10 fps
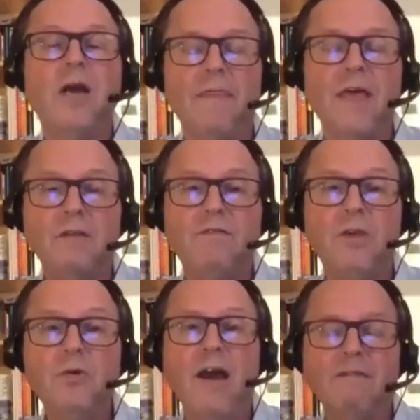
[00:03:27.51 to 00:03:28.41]
And then if
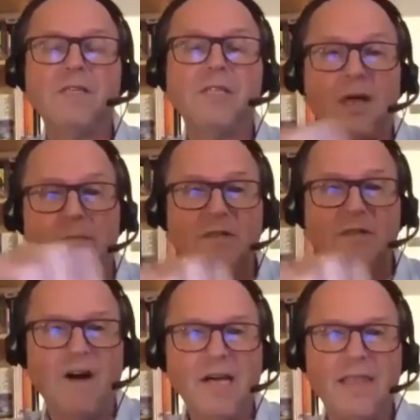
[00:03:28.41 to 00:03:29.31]
you have to
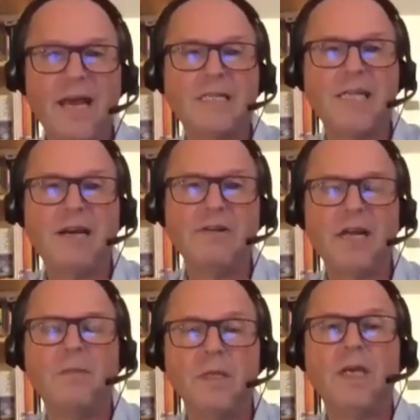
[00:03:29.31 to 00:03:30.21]
subdivide that, tear it
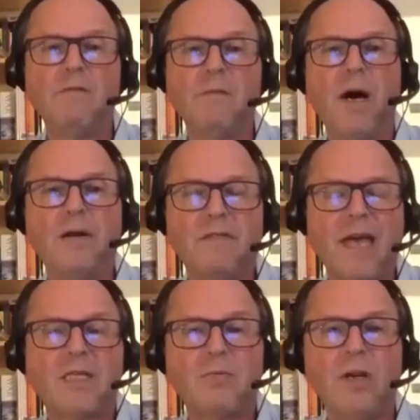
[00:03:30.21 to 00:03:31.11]
up and give a part of
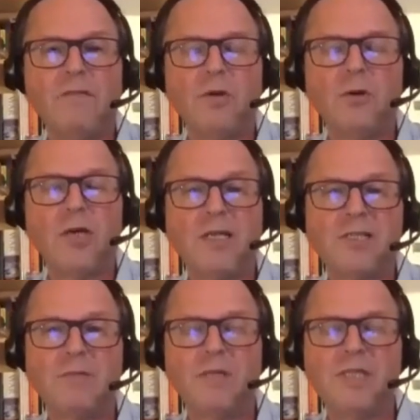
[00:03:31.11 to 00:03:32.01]
that to one of your
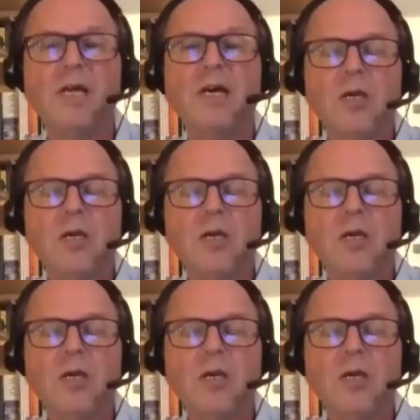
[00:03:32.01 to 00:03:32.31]
customers,